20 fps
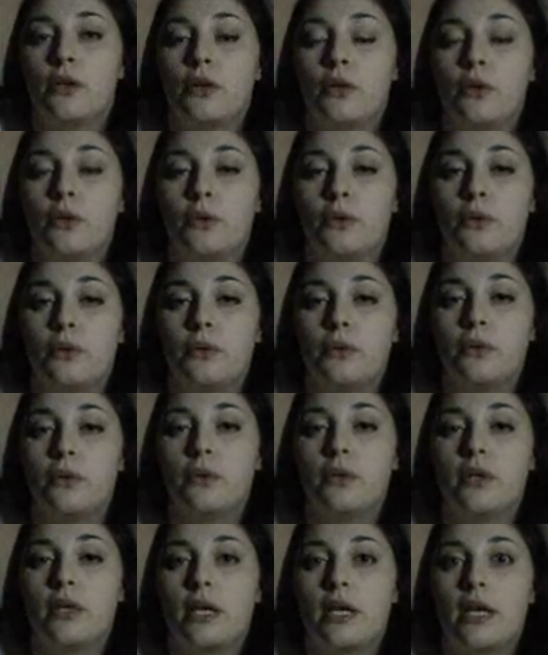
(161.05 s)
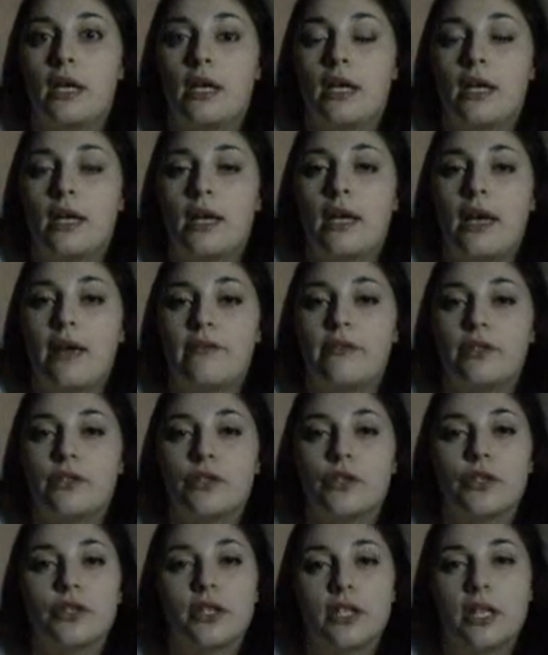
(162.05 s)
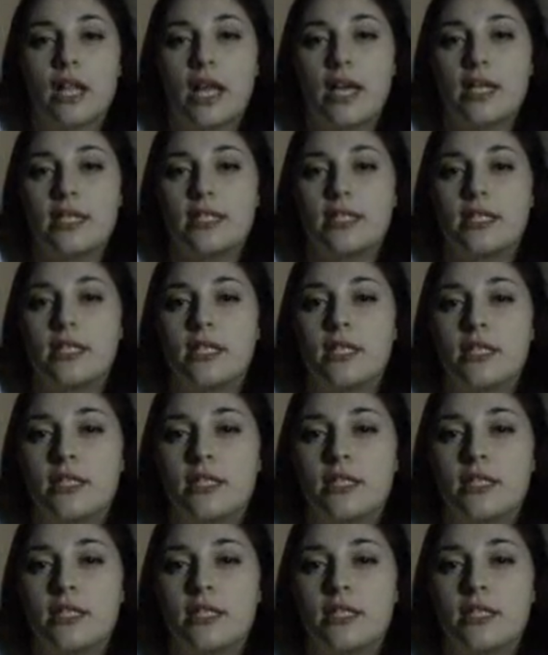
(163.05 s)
who have internalized